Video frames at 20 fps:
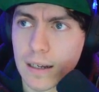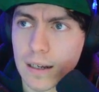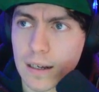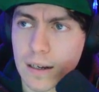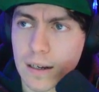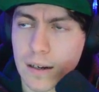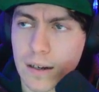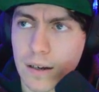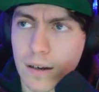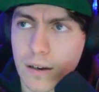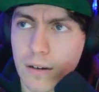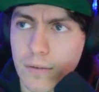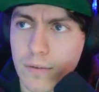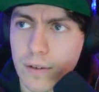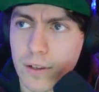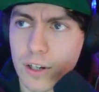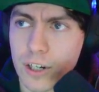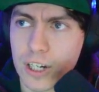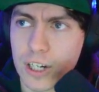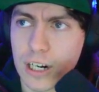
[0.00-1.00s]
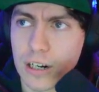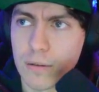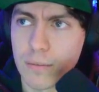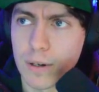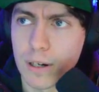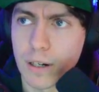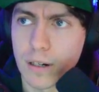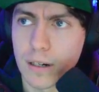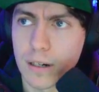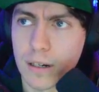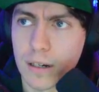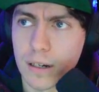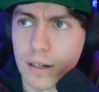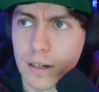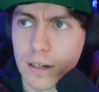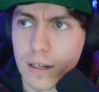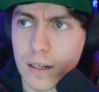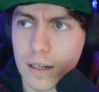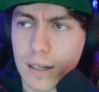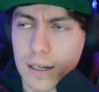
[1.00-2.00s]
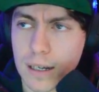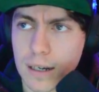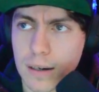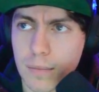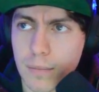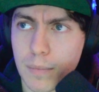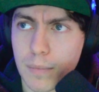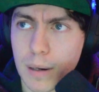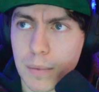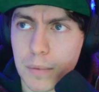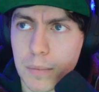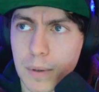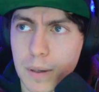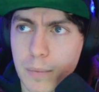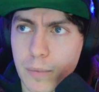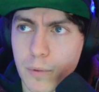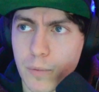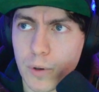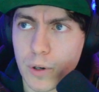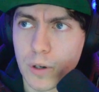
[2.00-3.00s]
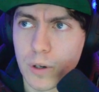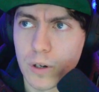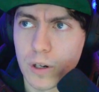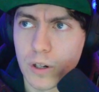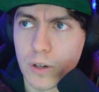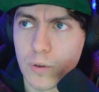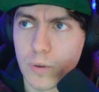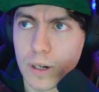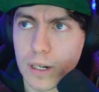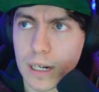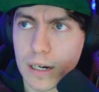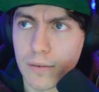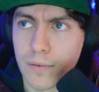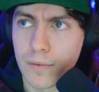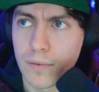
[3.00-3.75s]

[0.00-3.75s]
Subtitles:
Going for the Shadow Ball. Bubble Beam would not do enough.